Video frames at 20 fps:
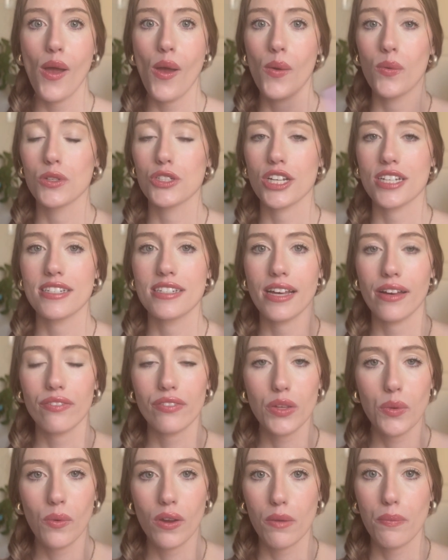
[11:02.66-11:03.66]
which I
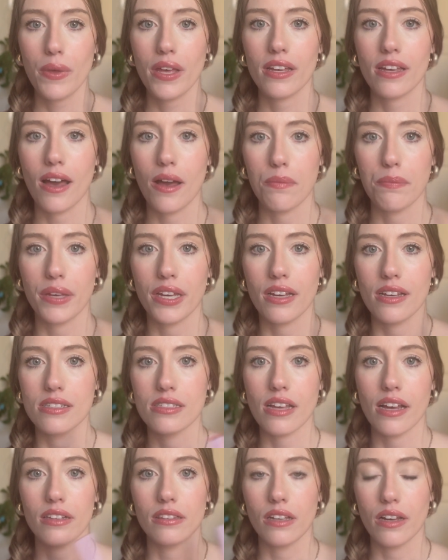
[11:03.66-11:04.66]
definitely want to pick up because
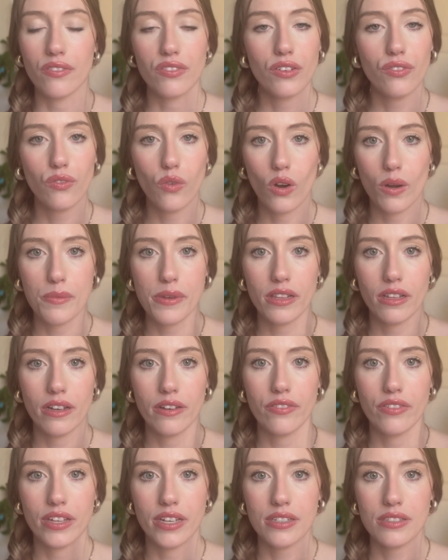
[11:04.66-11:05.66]
I love the formula of
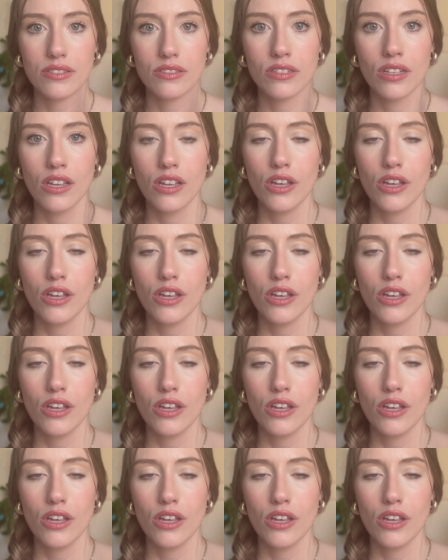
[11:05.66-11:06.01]
this.